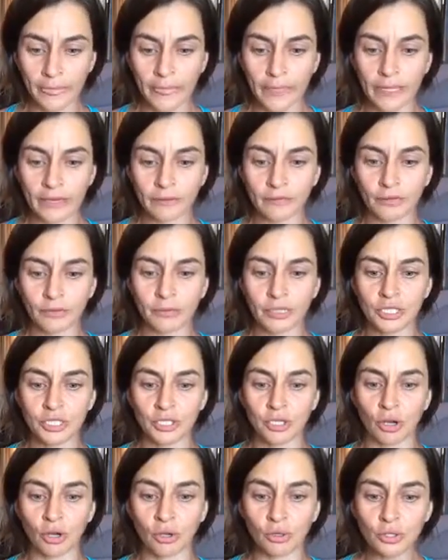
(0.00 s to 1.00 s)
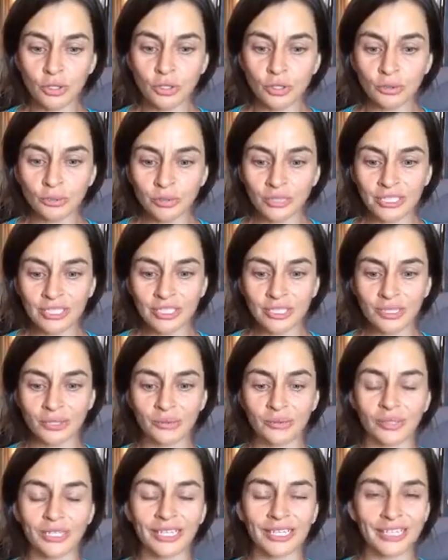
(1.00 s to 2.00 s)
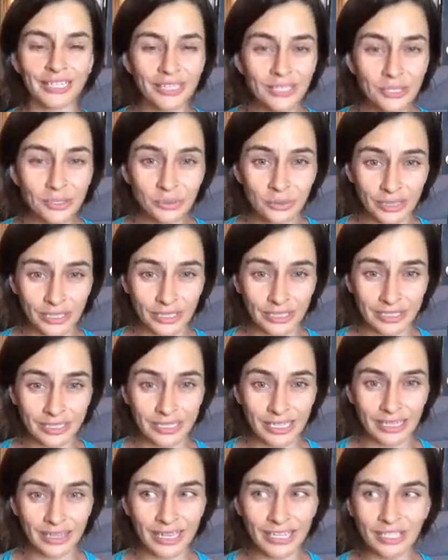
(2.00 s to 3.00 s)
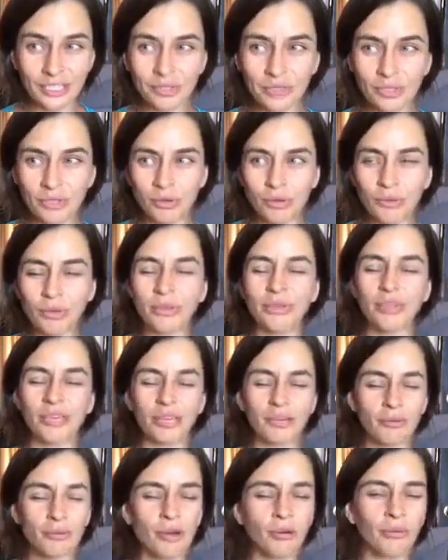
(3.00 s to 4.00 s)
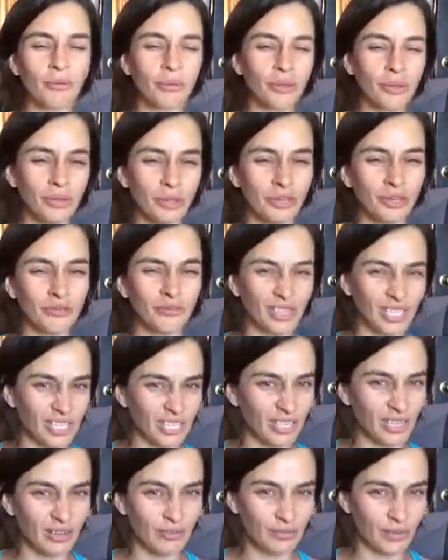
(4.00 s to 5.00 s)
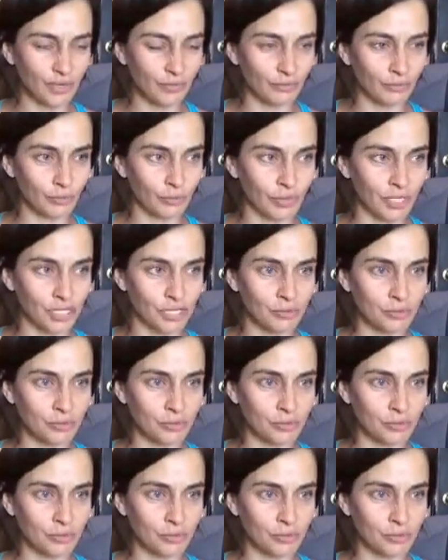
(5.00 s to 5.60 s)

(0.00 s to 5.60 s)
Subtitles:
Inflammation also leads to injuries, and that's usually what we think about when we think of inflammation.